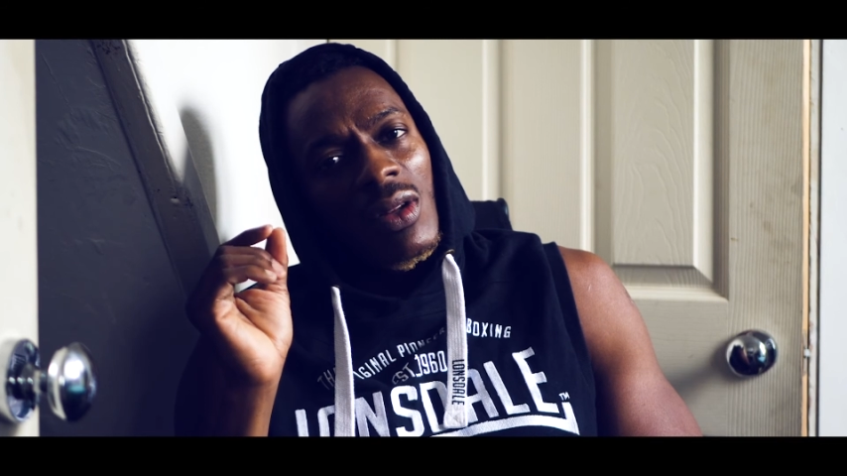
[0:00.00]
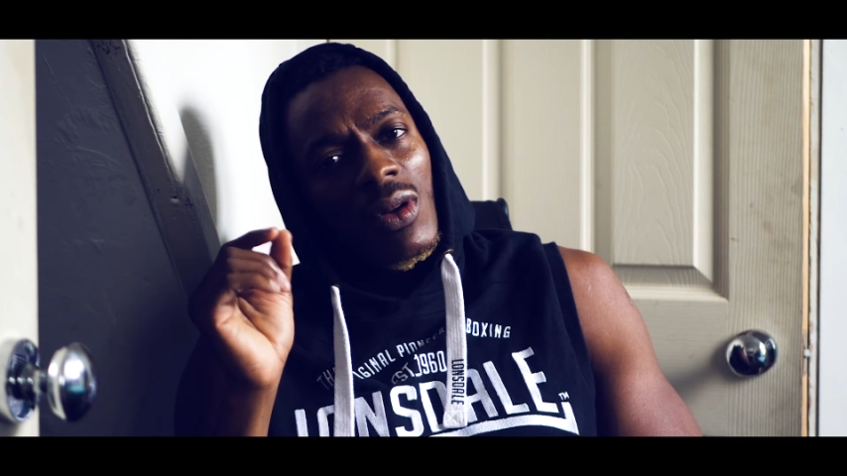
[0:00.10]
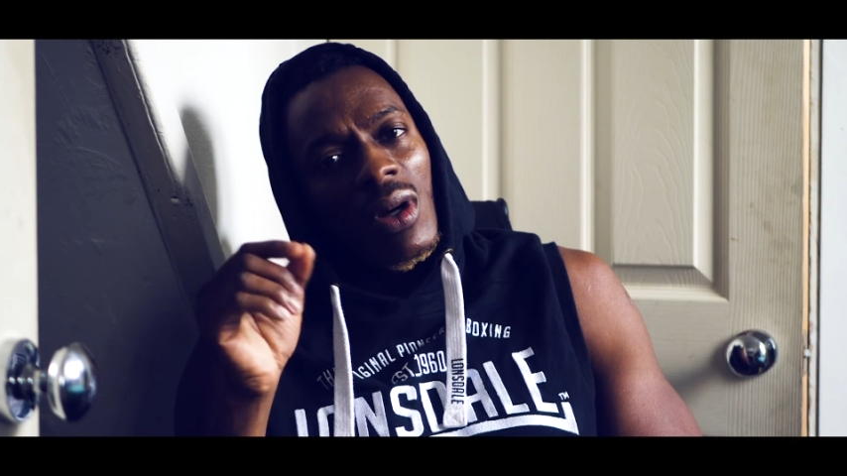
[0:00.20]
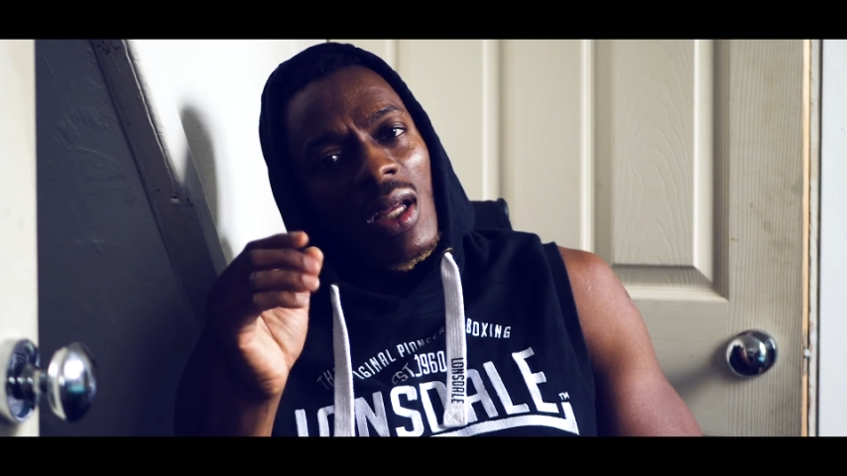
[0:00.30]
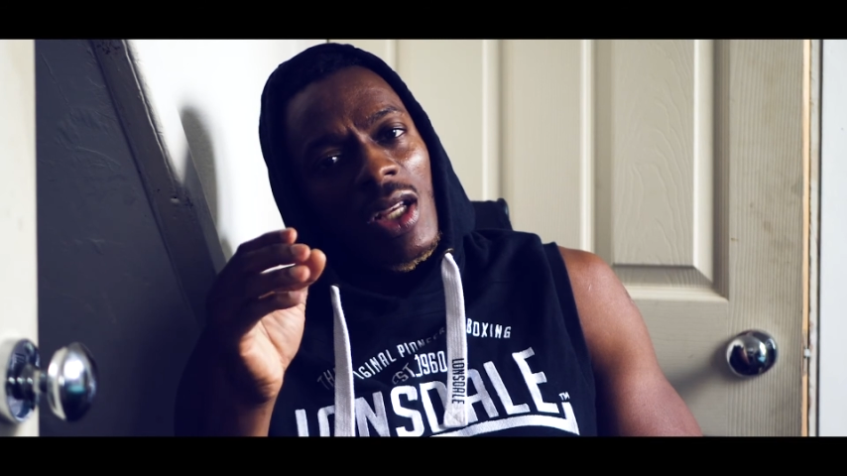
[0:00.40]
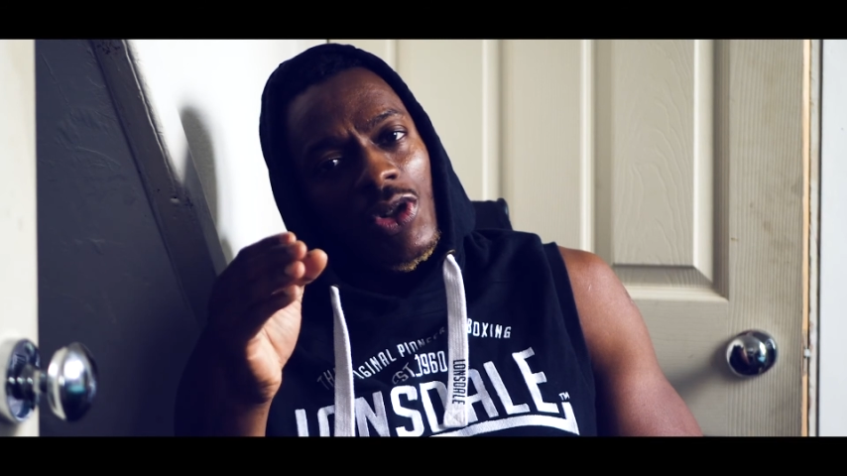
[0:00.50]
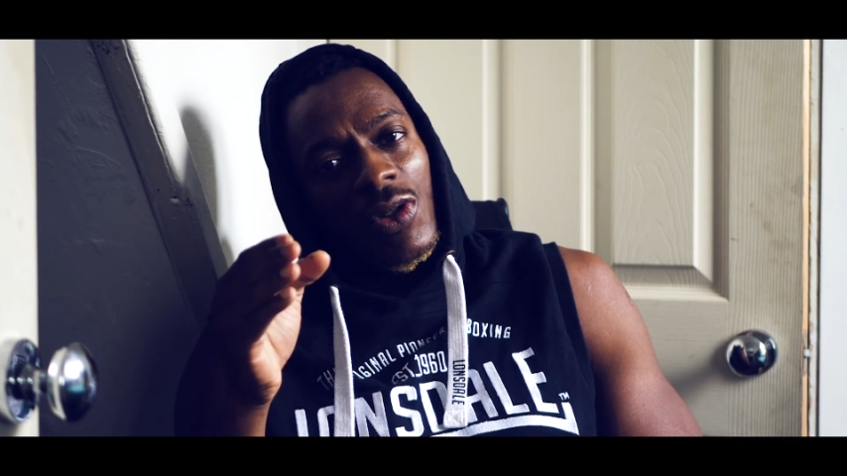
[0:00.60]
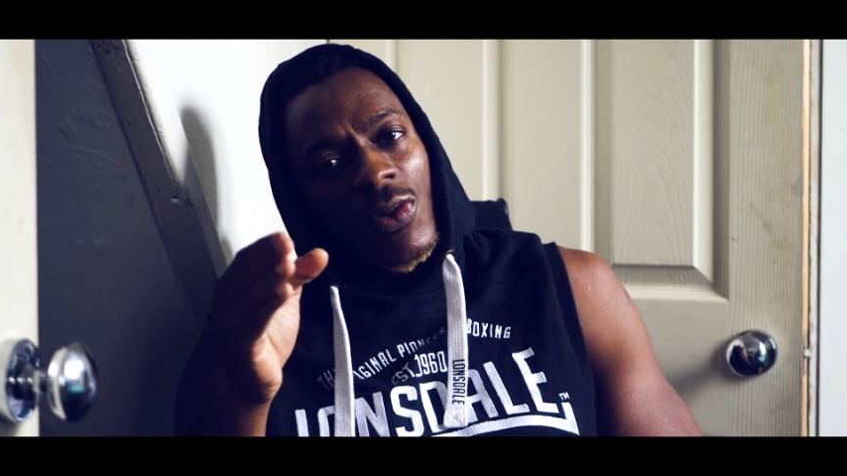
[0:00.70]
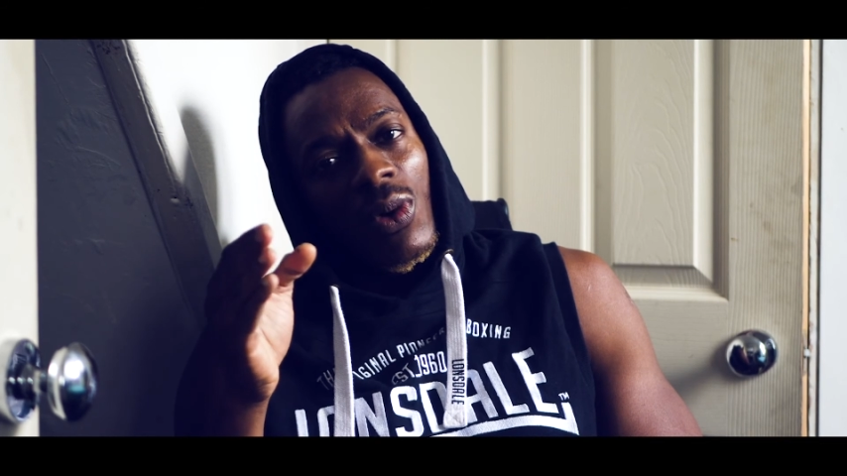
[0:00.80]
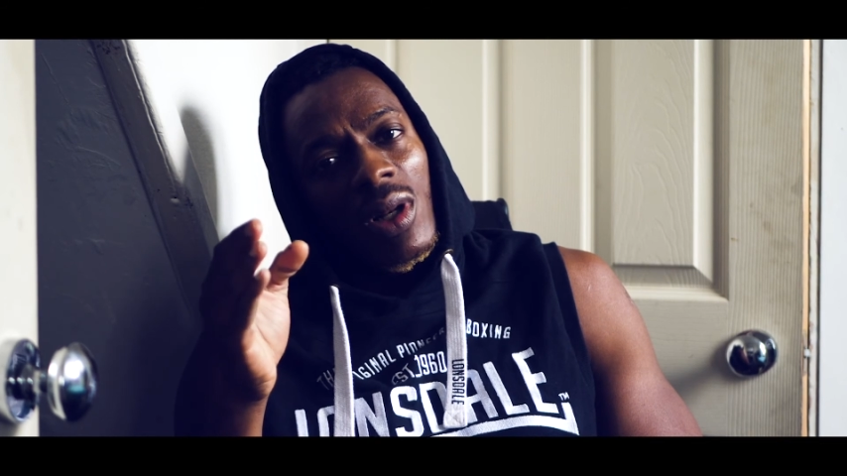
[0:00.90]
look at
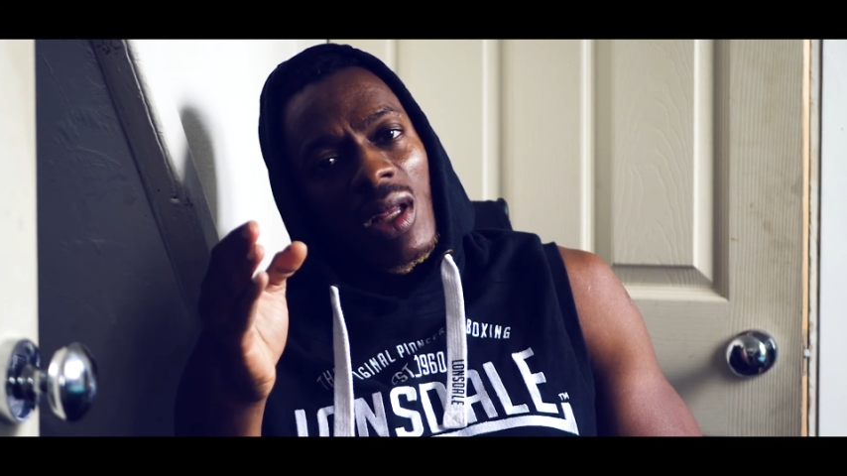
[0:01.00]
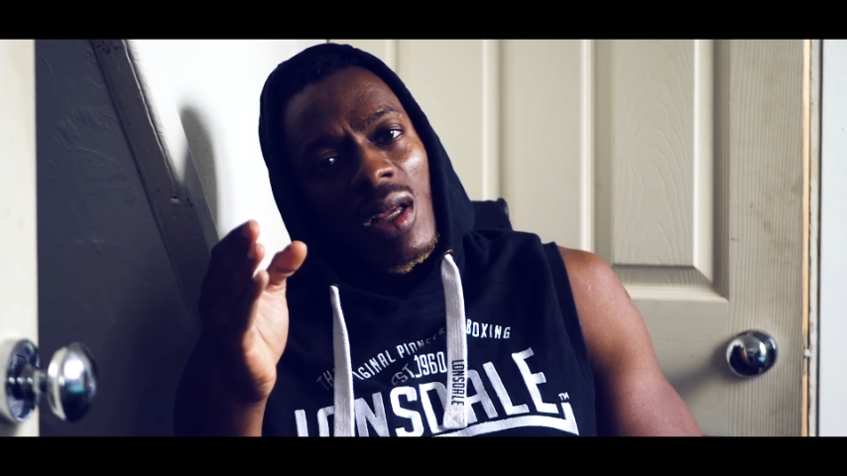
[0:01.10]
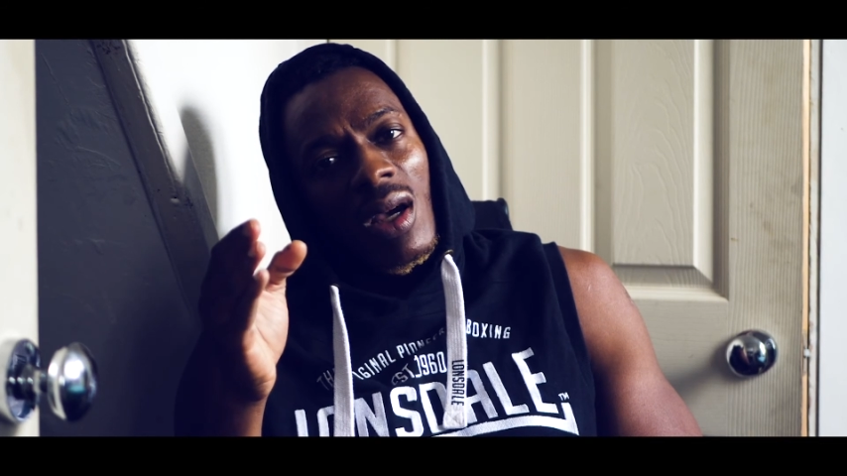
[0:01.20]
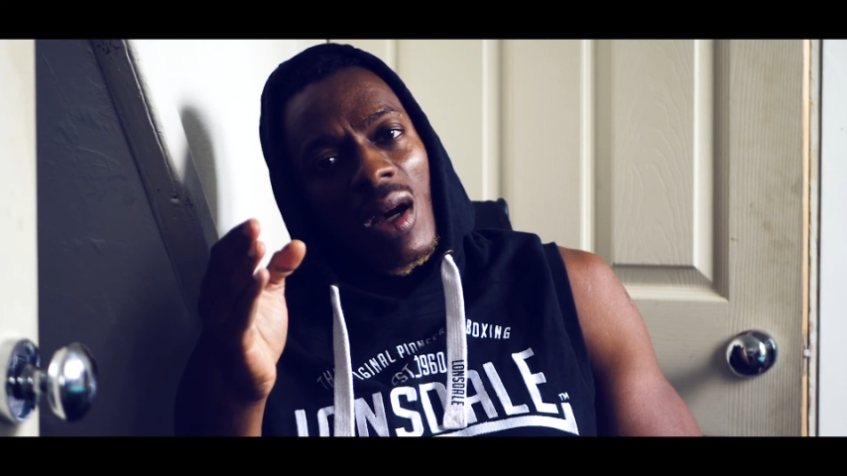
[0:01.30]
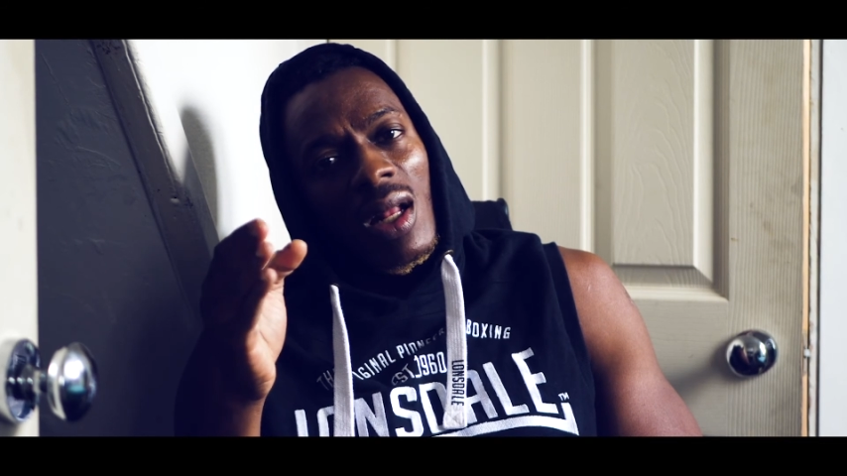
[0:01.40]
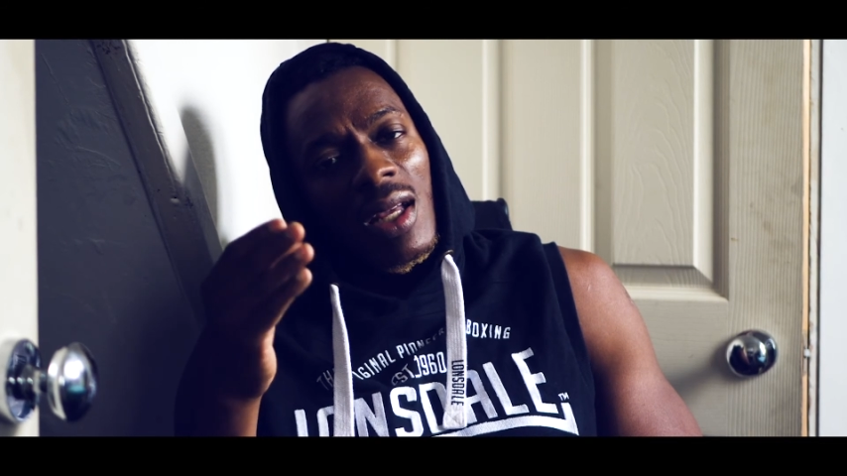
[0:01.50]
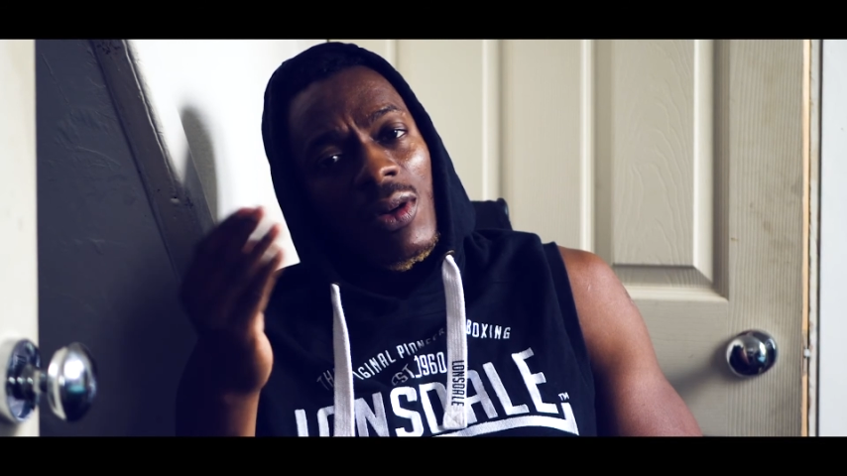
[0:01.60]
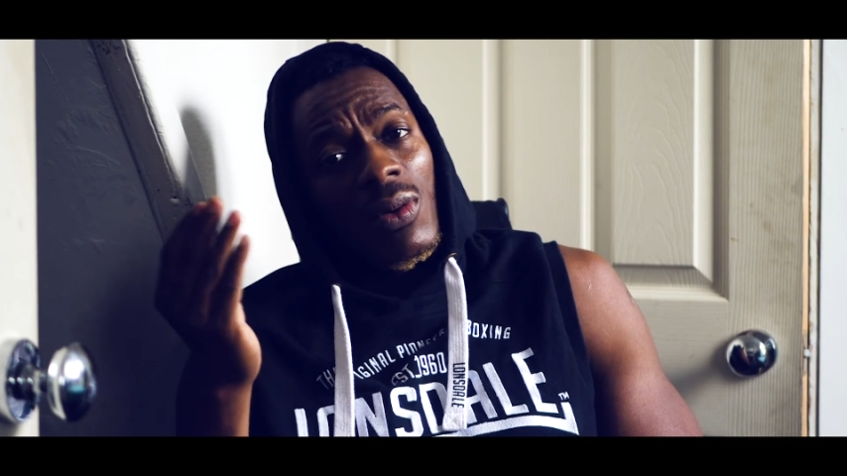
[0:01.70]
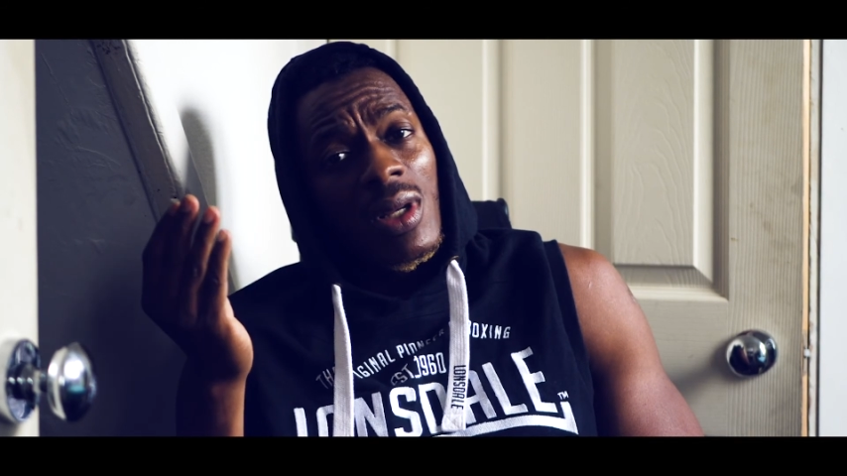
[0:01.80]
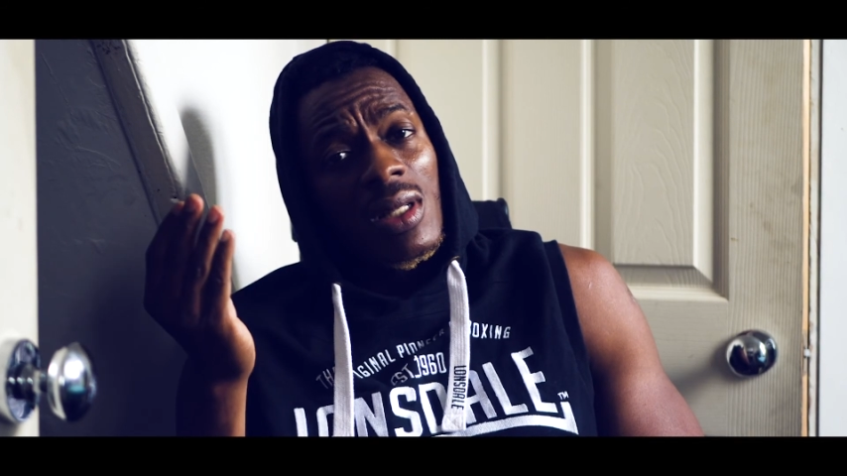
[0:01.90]
issues for what they are, and I
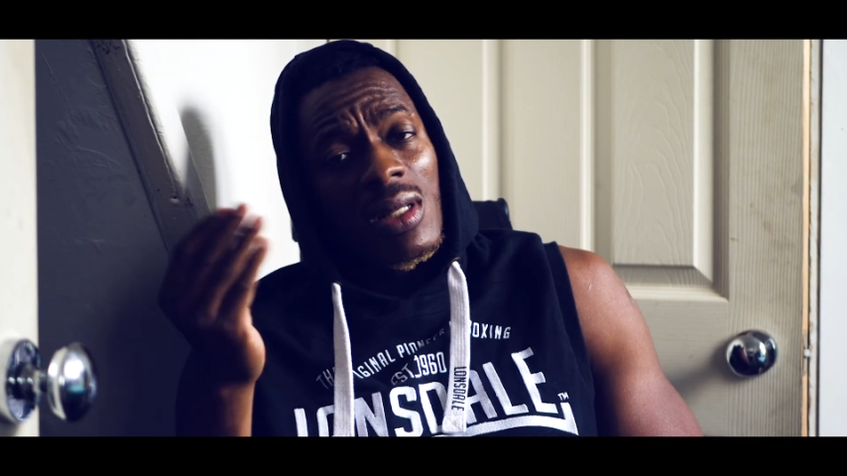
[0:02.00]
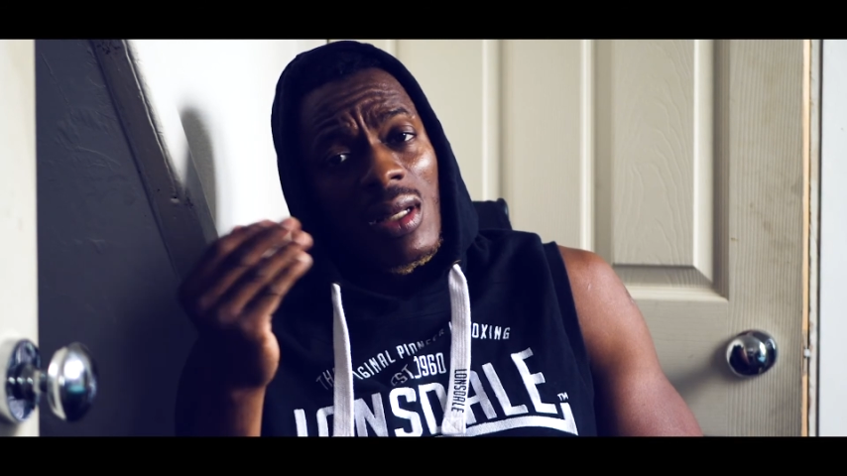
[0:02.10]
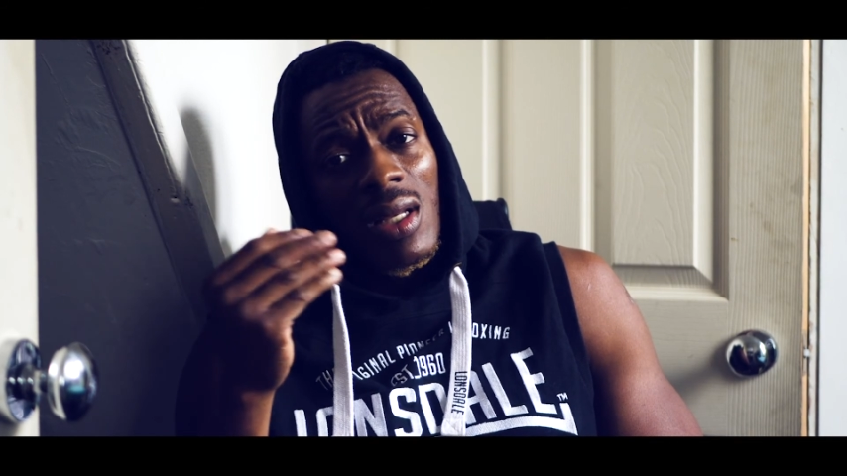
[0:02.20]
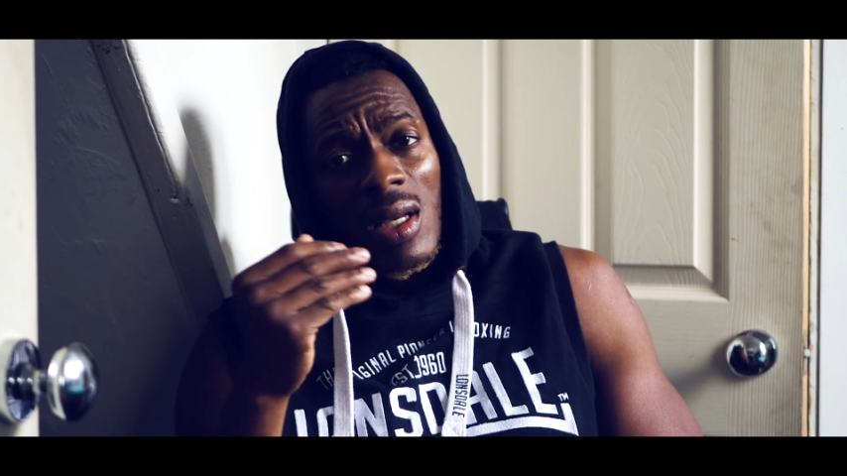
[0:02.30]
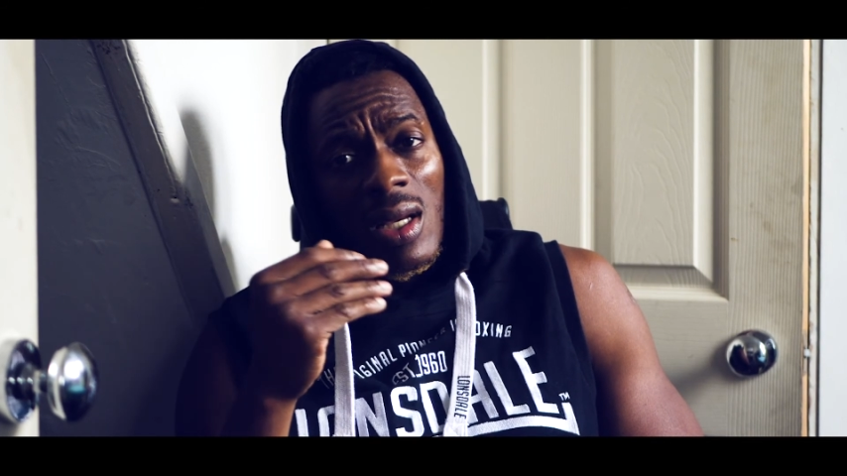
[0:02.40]
don't need to